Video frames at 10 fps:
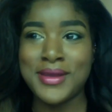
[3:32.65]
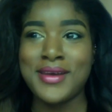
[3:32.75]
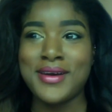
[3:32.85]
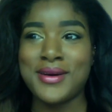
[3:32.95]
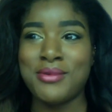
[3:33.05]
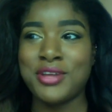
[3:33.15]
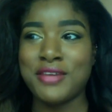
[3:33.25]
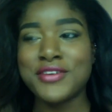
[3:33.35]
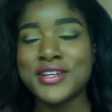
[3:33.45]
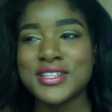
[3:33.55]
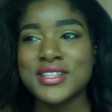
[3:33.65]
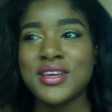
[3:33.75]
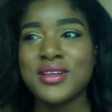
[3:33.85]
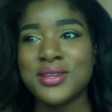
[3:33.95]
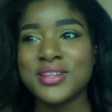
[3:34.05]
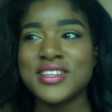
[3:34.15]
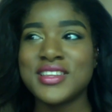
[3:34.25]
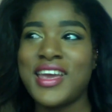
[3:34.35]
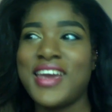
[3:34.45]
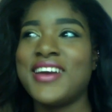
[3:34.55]
When I first looked at the
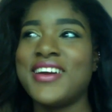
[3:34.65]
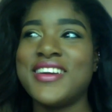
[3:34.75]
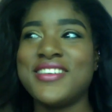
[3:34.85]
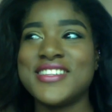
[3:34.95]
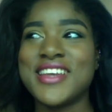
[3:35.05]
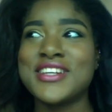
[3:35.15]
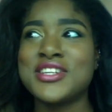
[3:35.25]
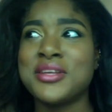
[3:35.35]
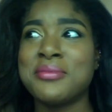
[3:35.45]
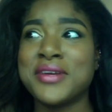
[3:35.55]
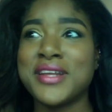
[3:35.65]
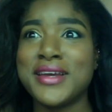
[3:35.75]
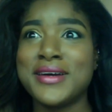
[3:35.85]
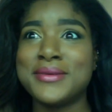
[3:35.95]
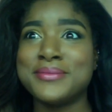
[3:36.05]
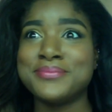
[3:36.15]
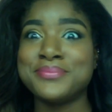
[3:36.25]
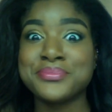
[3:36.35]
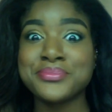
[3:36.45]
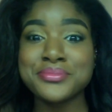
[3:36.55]
hair, it was actually pretty I
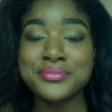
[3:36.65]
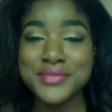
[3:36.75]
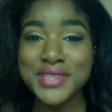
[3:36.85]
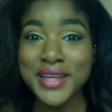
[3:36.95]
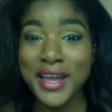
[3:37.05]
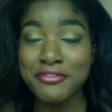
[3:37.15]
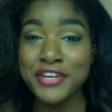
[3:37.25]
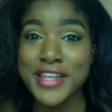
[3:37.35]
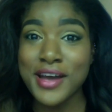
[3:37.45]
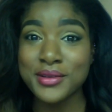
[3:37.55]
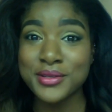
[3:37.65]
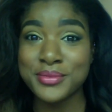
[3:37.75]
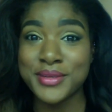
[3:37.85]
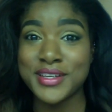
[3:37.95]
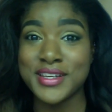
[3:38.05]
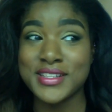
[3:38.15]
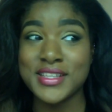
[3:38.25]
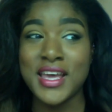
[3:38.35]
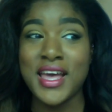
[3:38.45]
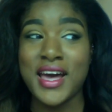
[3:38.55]
freaked out a little bit because
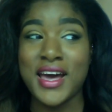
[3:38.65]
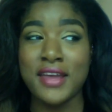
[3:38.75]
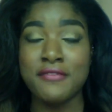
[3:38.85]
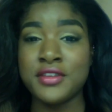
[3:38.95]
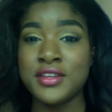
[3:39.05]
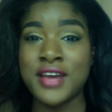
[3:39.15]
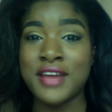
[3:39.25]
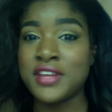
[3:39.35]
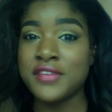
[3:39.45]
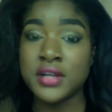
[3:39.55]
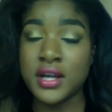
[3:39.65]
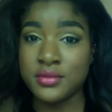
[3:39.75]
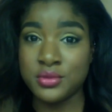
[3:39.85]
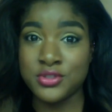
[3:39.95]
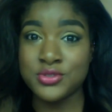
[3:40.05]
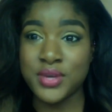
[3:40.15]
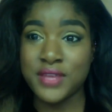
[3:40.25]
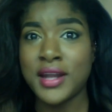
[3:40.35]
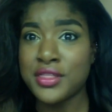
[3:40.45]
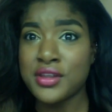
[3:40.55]
I've never gotten loose wave.
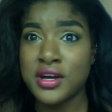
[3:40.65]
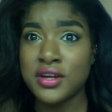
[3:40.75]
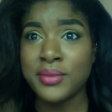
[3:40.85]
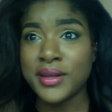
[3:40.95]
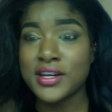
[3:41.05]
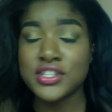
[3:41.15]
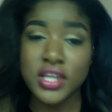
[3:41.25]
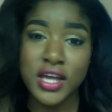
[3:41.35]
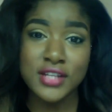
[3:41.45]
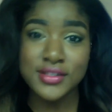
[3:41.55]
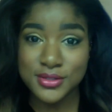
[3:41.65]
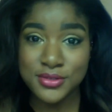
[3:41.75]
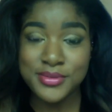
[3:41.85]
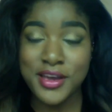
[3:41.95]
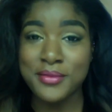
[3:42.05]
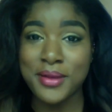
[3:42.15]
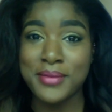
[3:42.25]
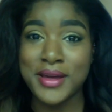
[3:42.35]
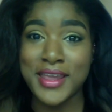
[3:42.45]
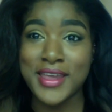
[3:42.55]
I thought, oh my gosh, I got duped out of my
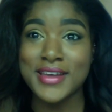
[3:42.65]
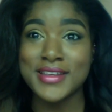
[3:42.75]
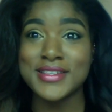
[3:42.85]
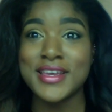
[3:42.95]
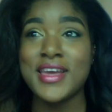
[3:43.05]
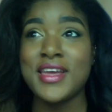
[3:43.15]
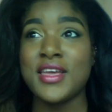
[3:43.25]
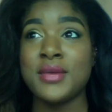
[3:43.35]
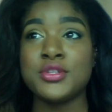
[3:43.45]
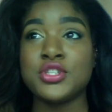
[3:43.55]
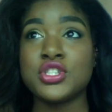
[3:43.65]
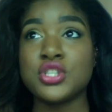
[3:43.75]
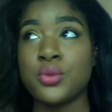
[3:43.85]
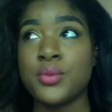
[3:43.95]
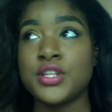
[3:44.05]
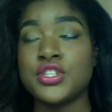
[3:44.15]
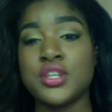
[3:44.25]
money because it was just so much.